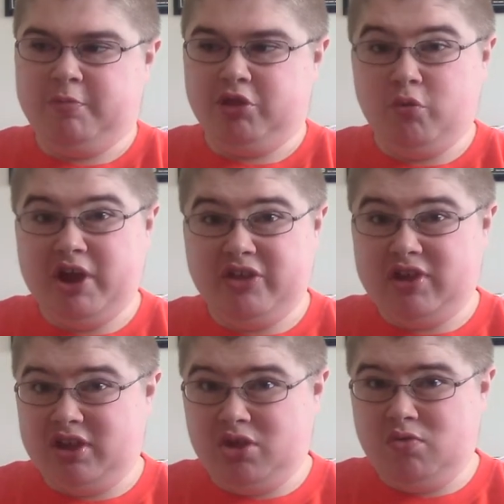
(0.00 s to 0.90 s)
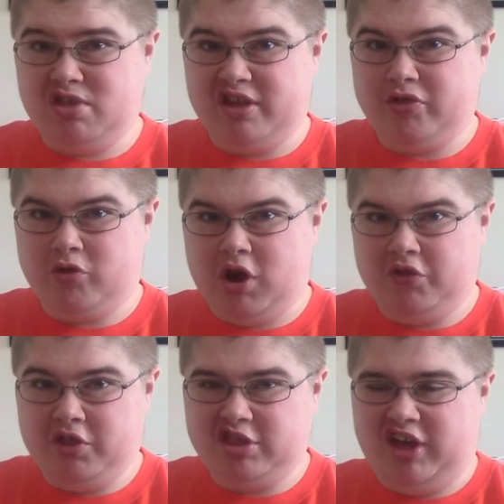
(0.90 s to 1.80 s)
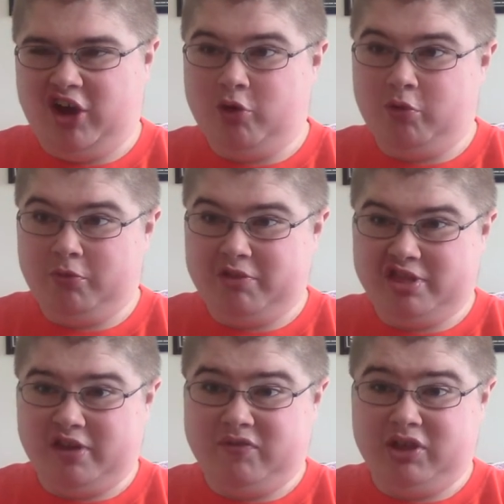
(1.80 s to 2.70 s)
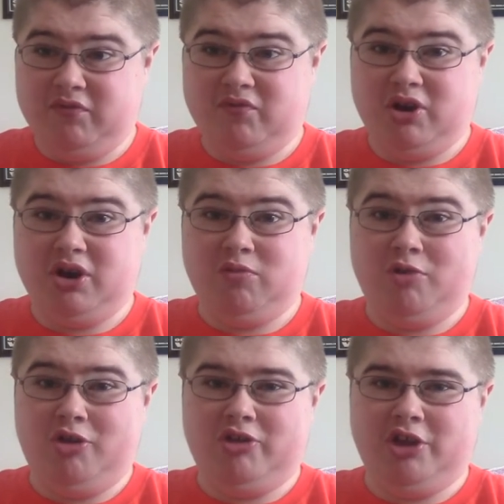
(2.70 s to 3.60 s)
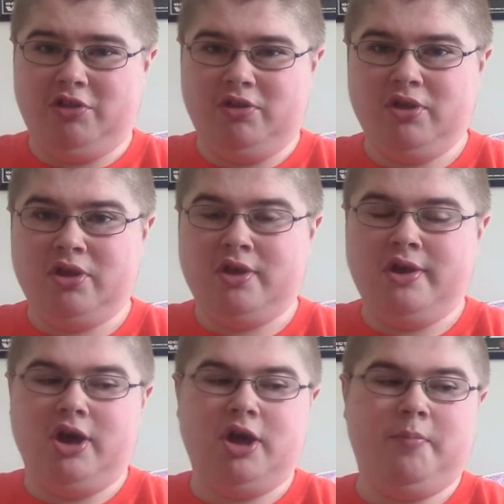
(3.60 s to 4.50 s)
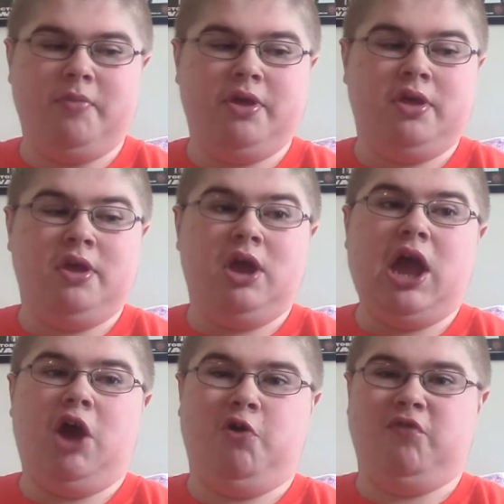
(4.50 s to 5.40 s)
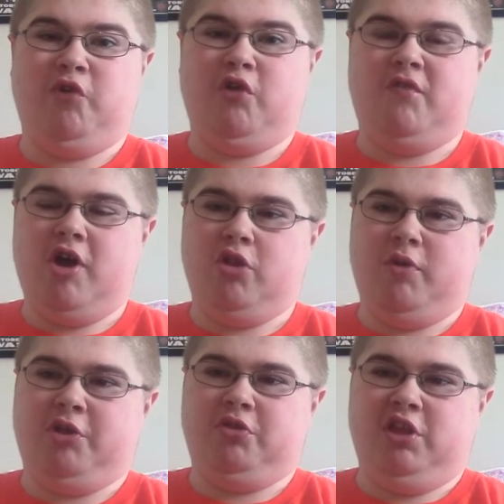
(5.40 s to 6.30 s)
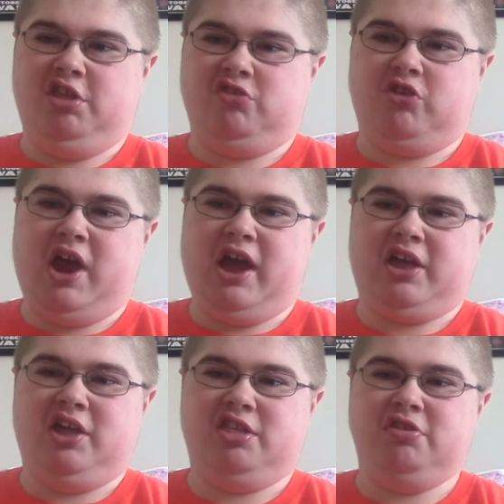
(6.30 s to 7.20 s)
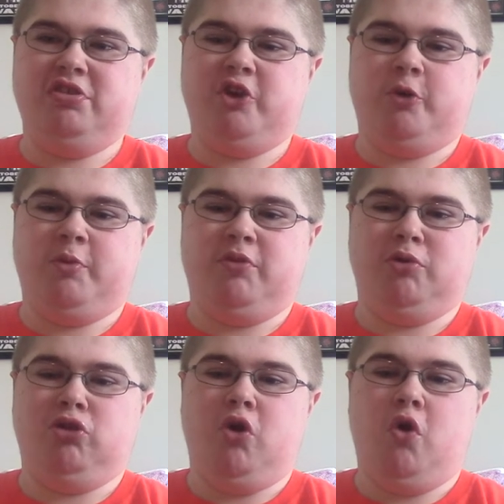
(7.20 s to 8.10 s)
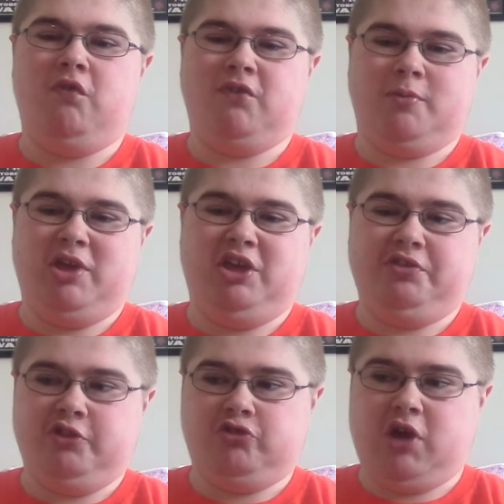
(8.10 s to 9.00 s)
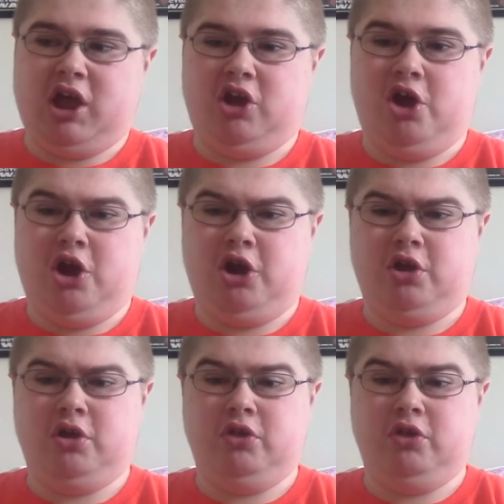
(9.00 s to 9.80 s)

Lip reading: the way they use it throughout this album is definitely very well done. However, following this track is a little bit of a lull for me, the track Heart